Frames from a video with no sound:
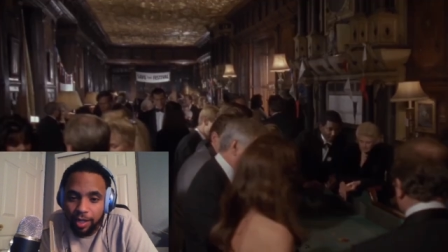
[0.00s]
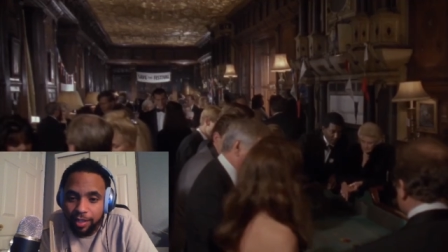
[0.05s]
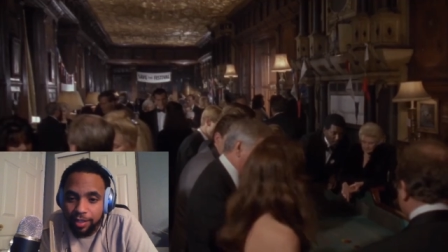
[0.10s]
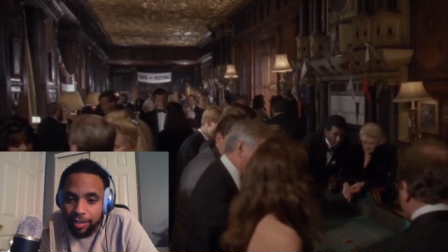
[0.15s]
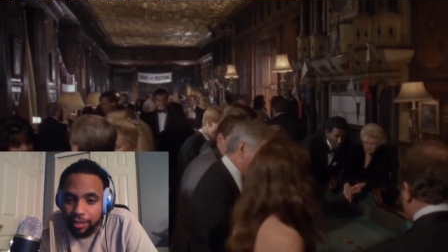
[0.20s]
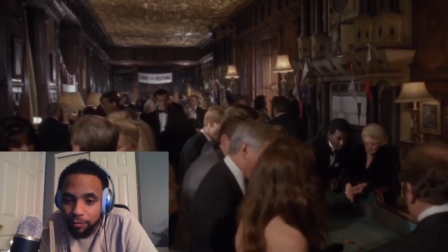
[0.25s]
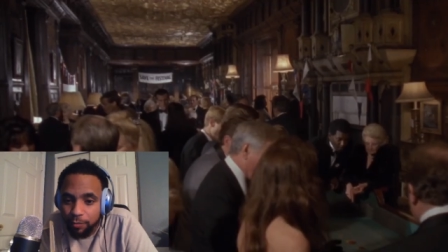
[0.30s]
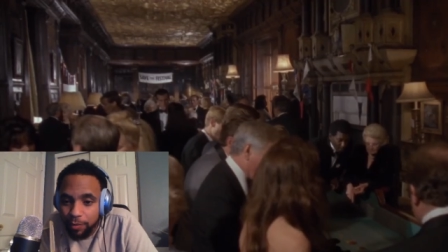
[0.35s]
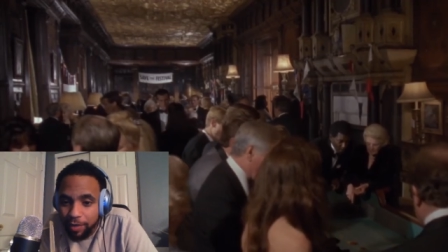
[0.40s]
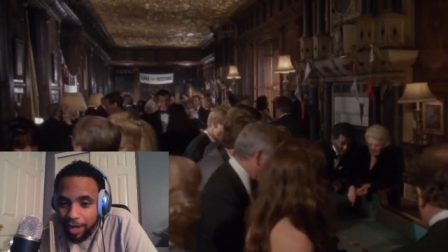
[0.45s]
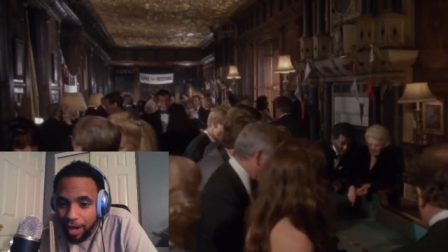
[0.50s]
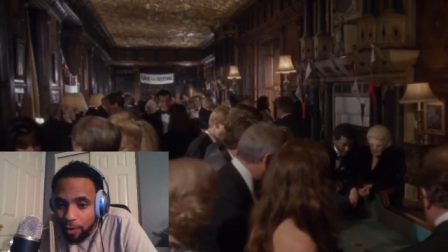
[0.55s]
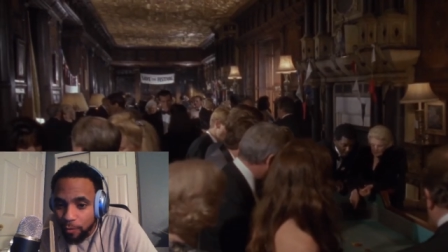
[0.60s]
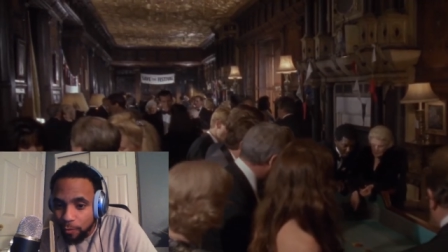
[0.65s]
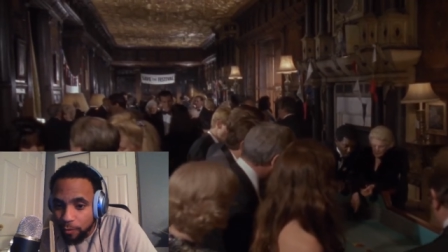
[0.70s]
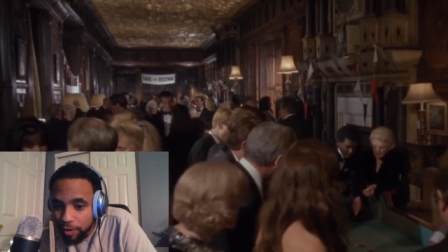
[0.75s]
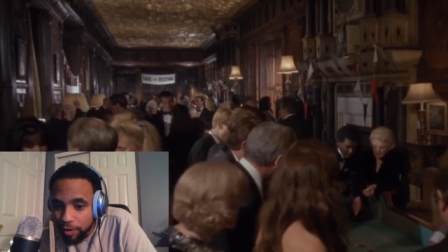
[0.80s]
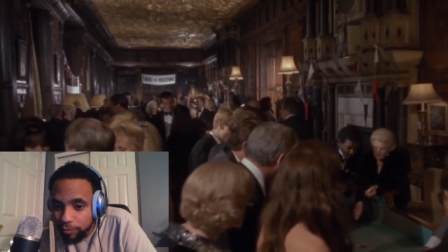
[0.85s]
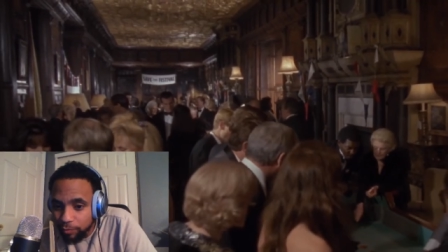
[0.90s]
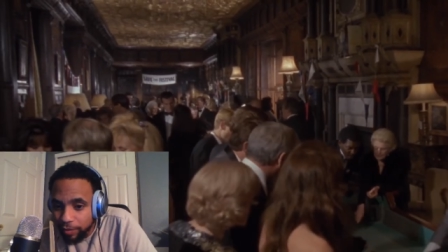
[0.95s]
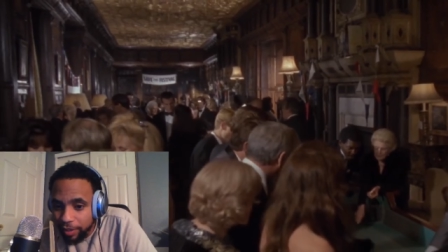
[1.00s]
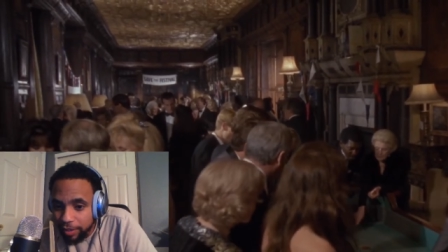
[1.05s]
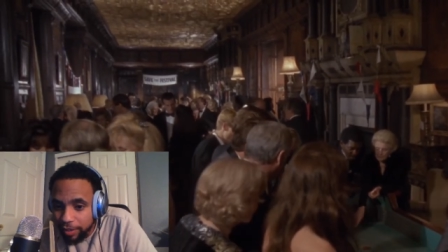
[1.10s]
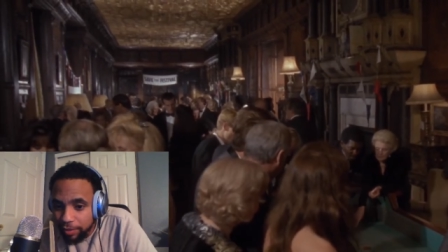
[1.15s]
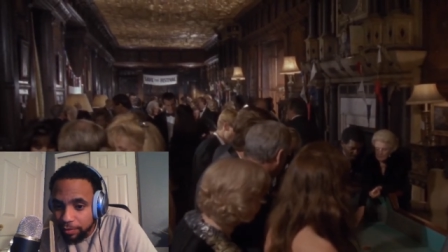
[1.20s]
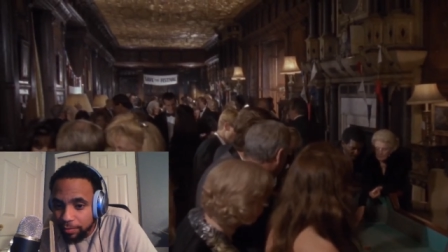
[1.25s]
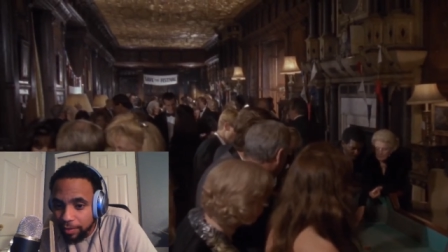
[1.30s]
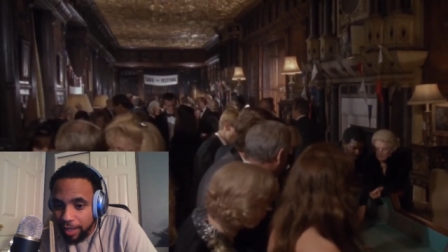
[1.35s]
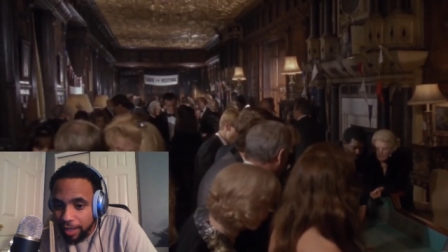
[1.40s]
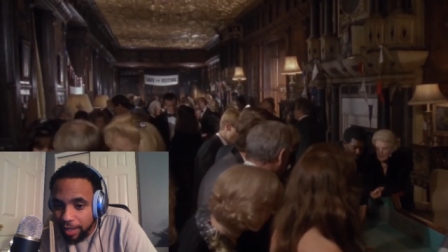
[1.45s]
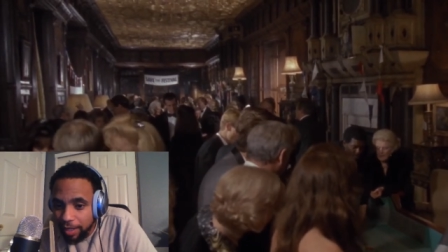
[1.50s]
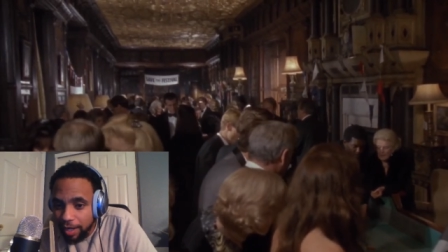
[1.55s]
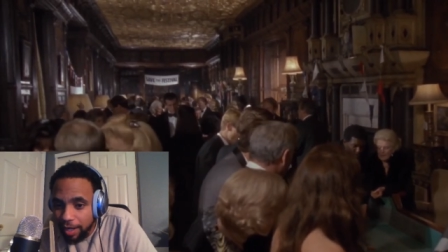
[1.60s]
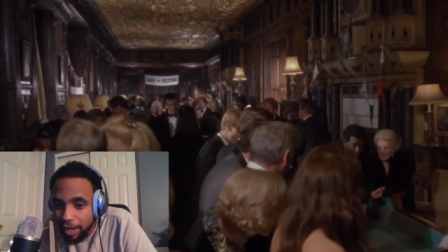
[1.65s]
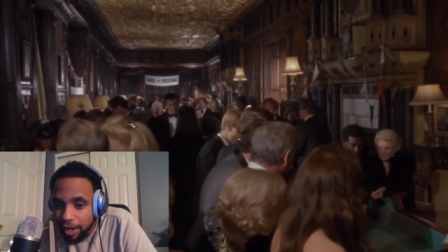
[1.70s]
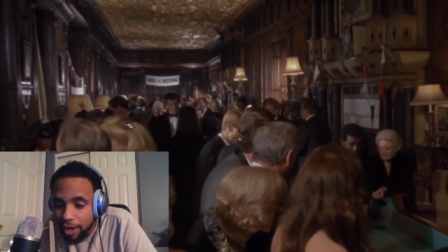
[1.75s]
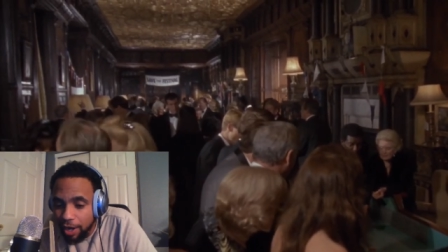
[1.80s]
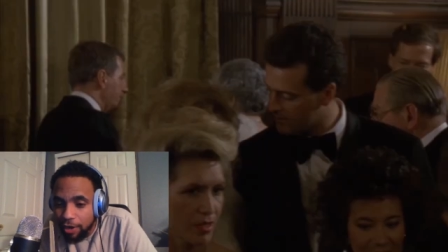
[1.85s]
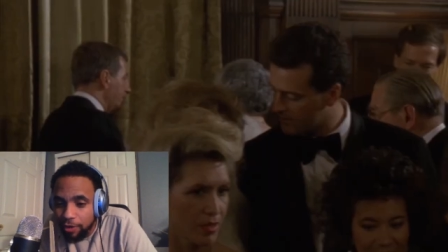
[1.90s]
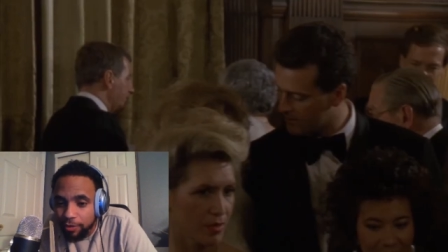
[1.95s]
look, we got one random black guy.
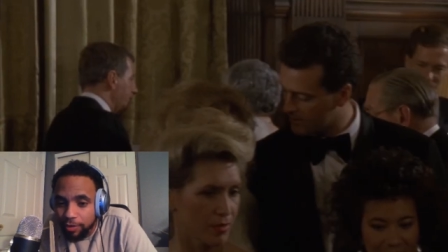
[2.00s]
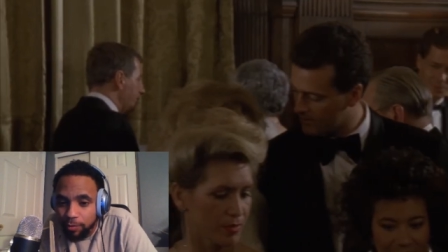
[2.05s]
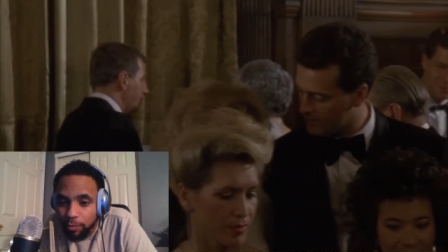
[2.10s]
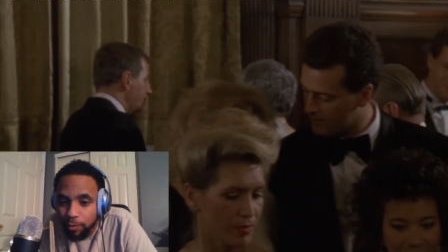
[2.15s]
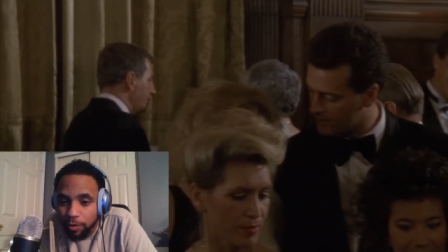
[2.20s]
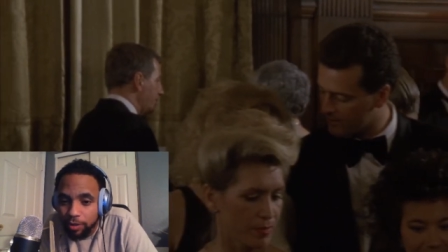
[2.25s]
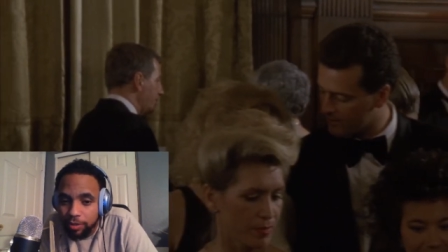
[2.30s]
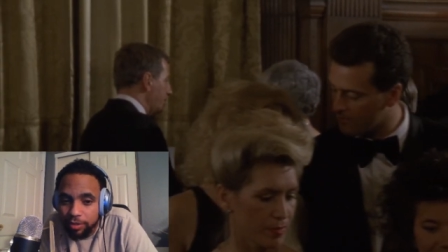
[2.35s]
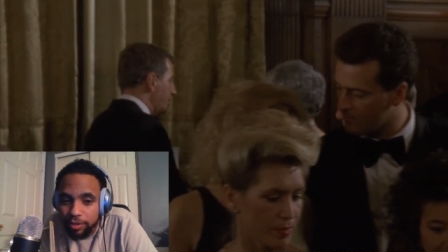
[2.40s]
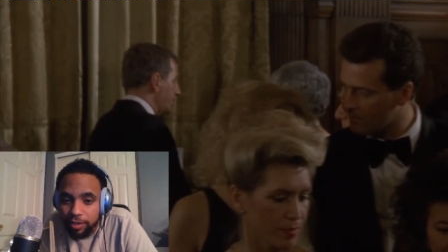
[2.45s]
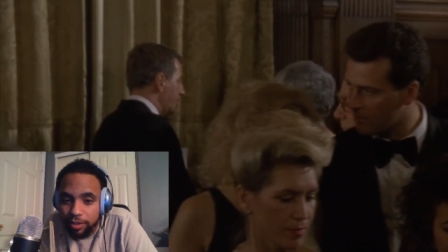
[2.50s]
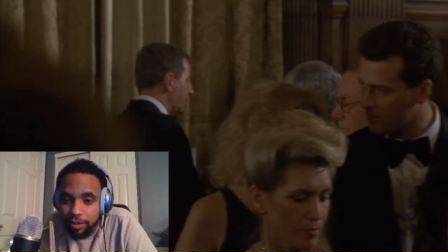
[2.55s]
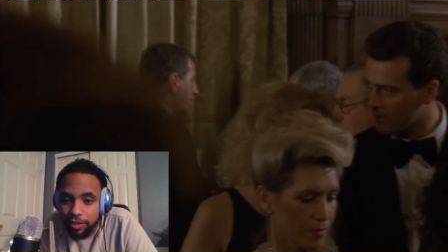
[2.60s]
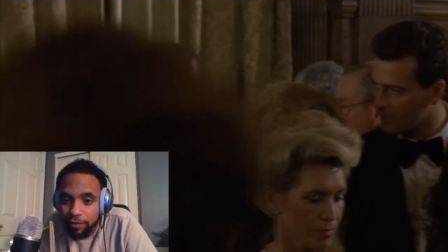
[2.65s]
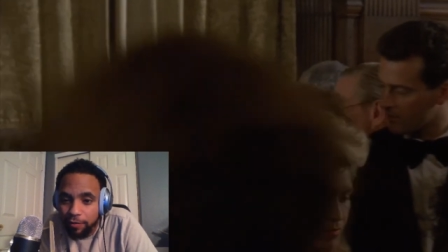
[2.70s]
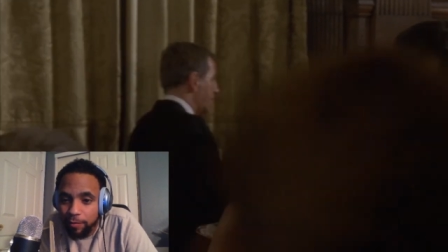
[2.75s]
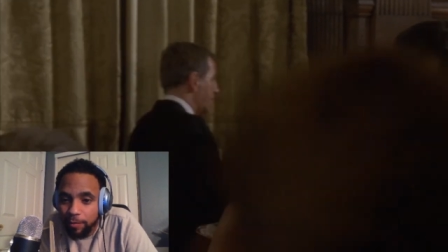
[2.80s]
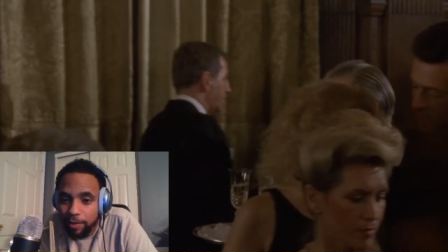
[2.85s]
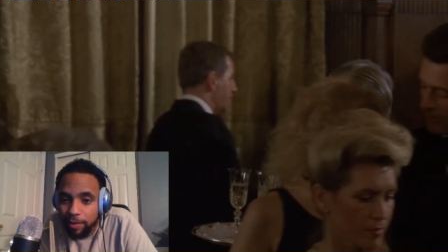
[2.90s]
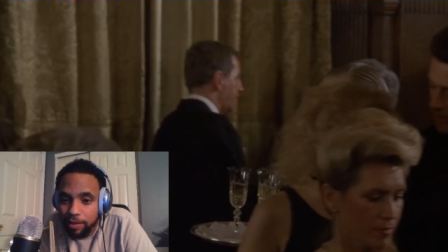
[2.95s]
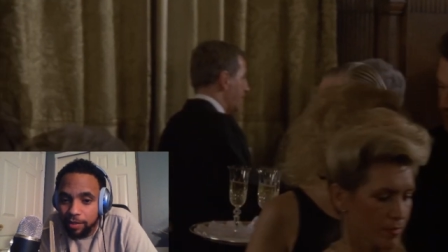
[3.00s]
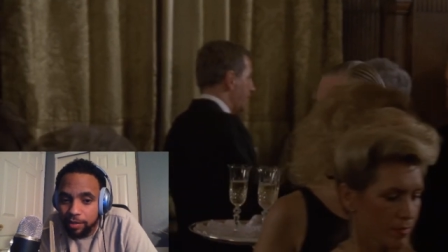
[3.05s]
Oh, he works there. Never mind.